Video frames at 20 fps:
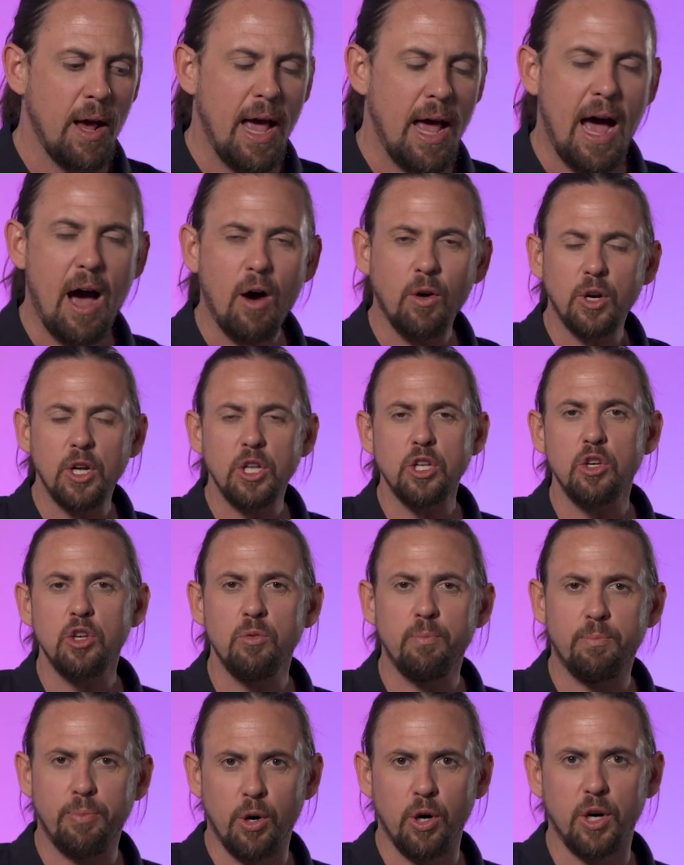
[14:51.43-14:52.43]
How can you
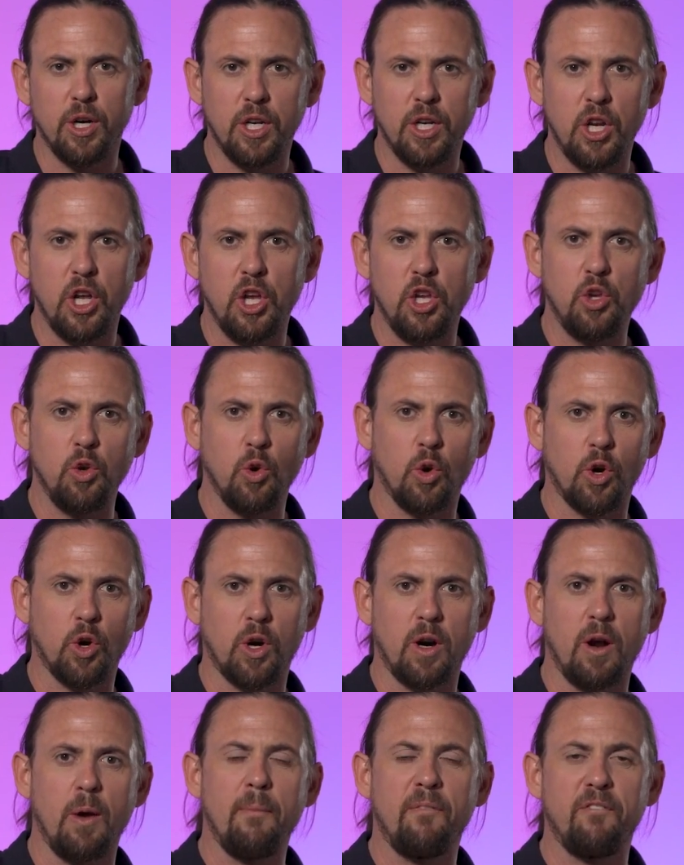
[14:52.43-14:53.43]
put
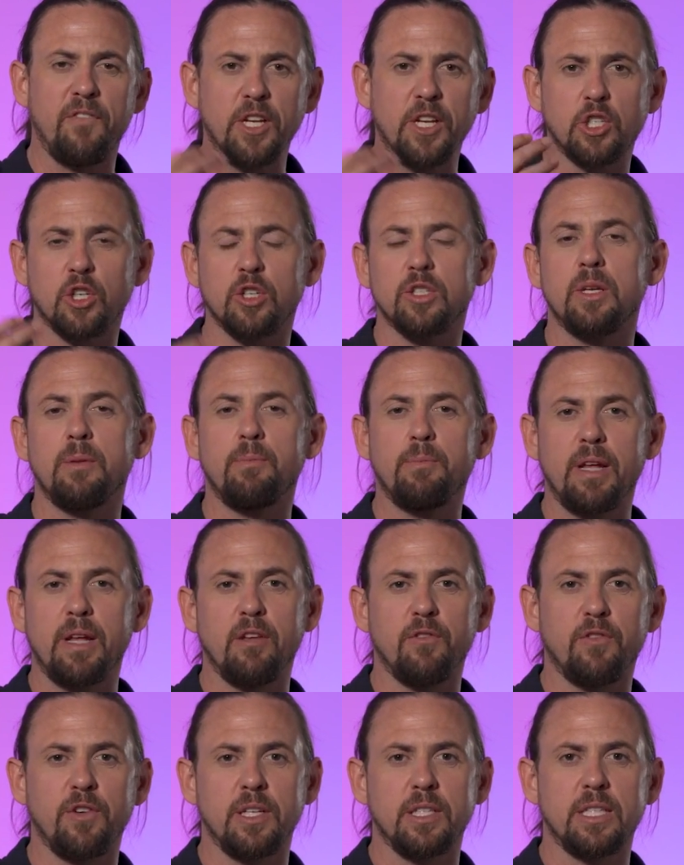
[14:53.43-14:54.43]
your features and
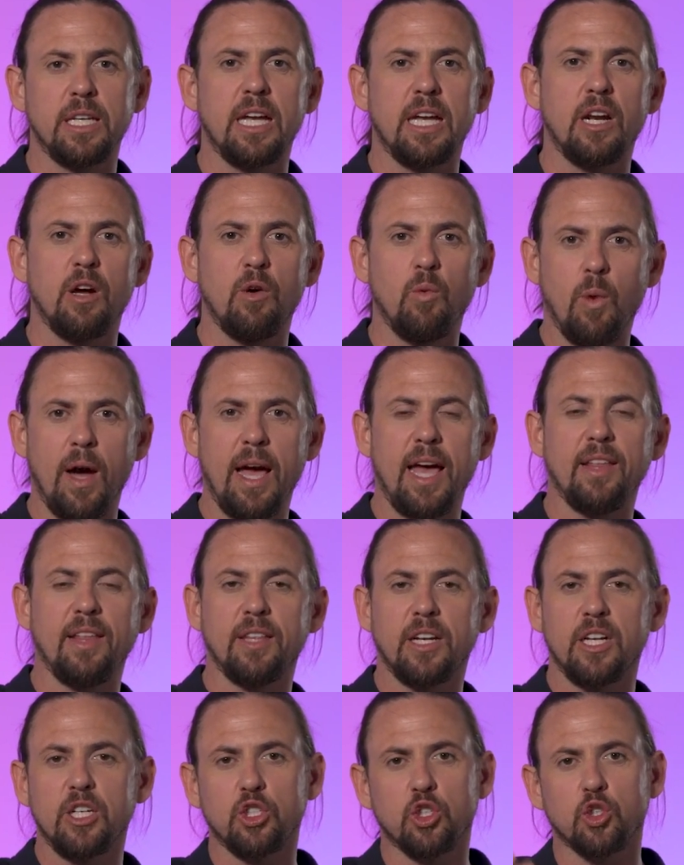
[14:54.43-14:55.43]
benefits in a way
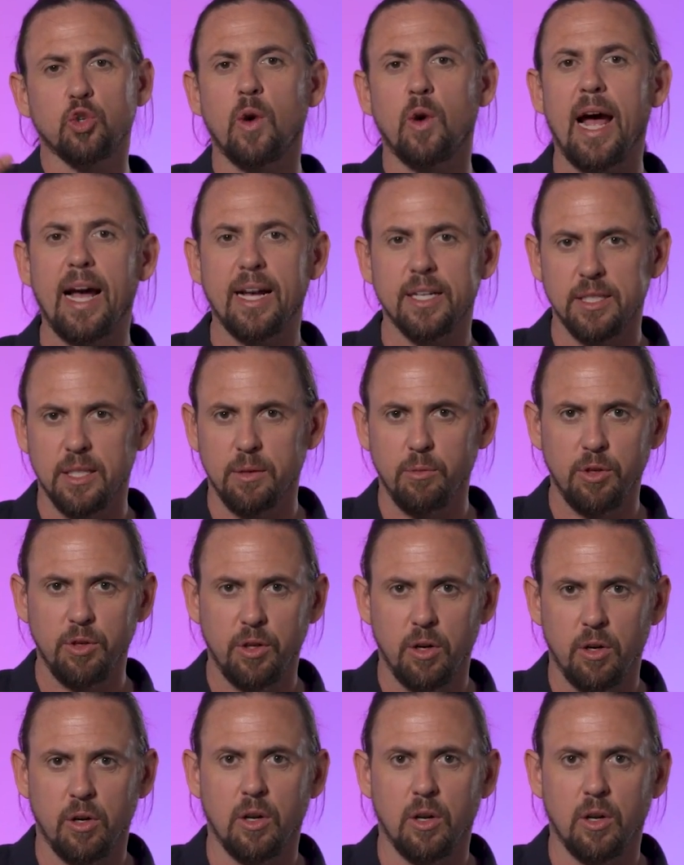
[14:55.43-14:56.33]
that attracts them with your